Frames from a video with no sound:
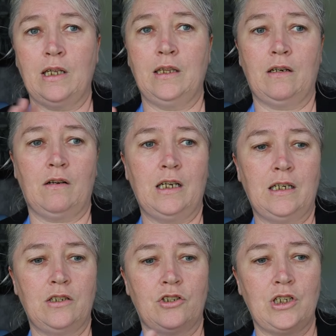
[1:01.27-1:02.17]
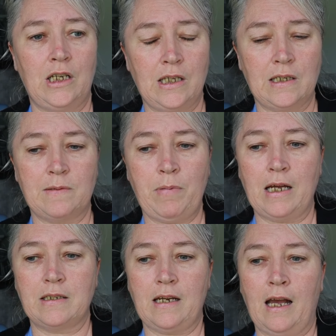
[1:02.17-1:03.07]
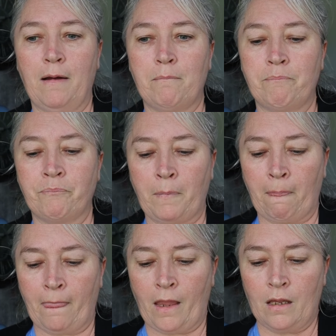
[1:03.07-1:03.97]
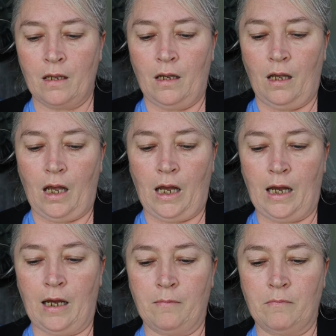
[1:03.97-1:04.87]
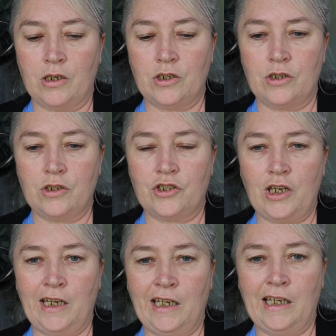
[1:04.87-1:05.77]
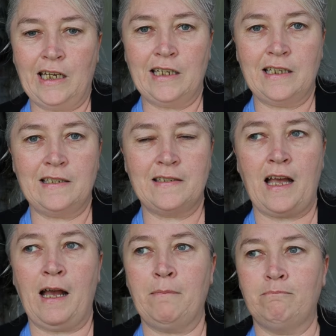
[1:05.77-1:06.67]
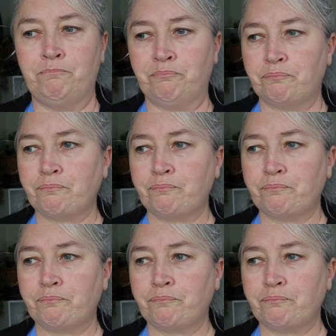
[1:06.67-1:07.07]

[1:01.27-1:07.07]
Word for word: mind that I share this but um, um she is um,